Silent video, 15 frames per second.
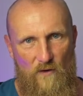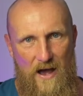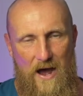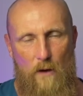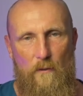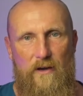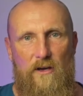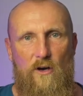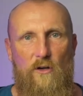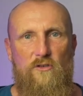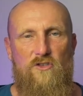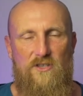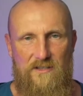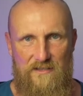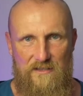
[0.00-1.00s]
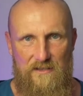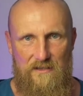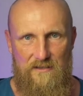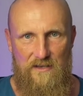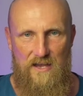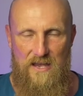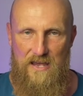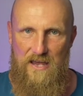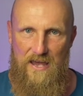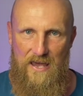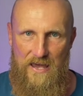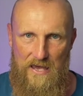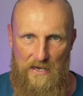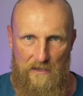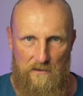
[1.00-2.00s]
our consciousness.
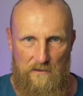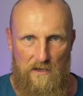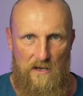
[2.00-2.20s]
And